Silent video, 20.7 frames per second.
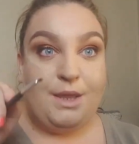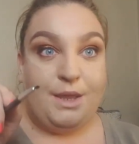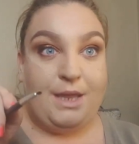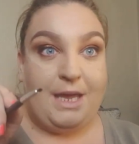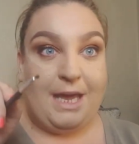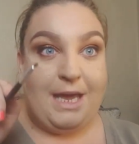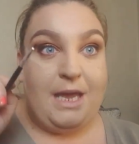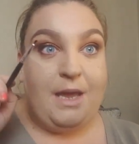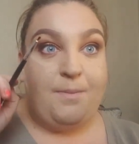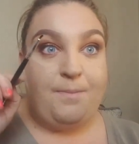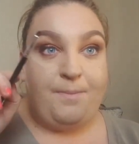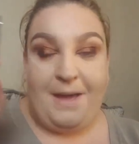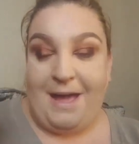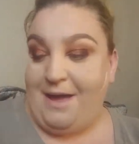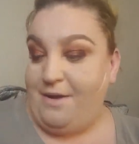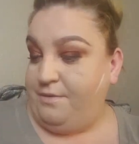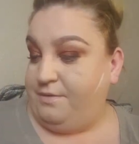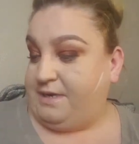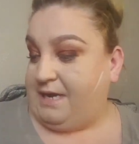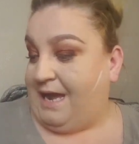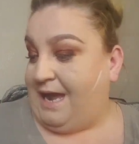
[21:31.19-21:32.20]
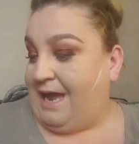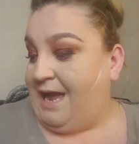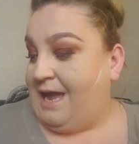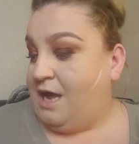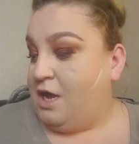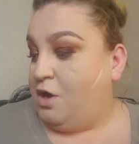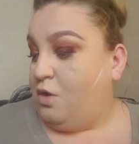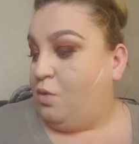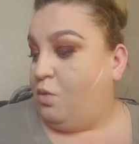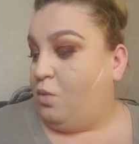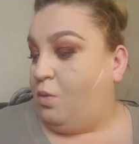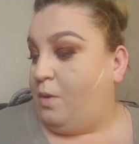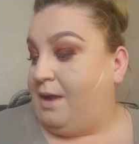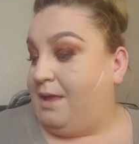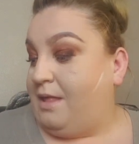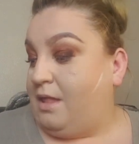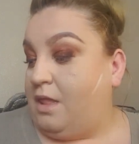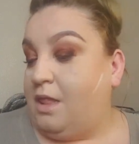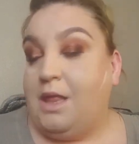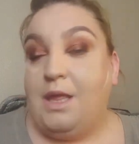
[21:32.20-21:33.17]
the powder
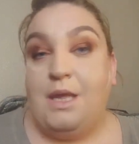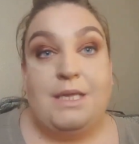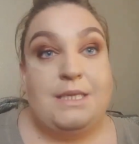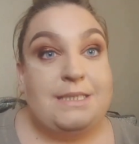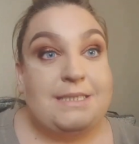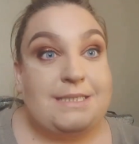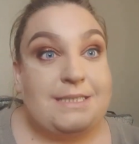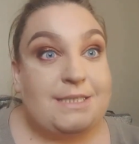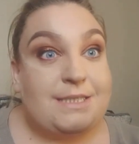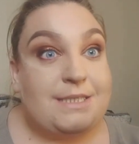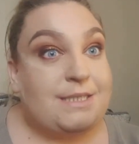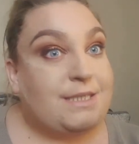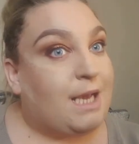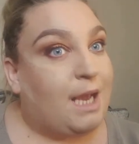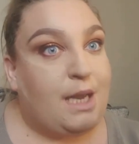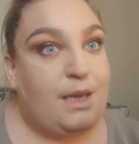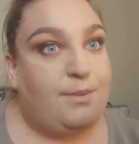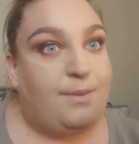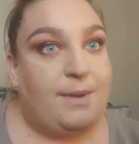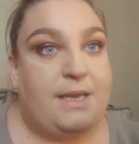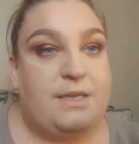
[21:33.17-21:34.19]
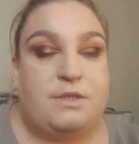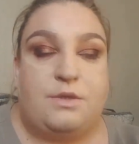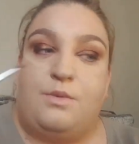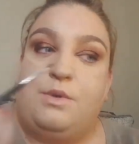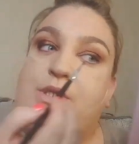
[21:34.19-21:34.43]
will save it,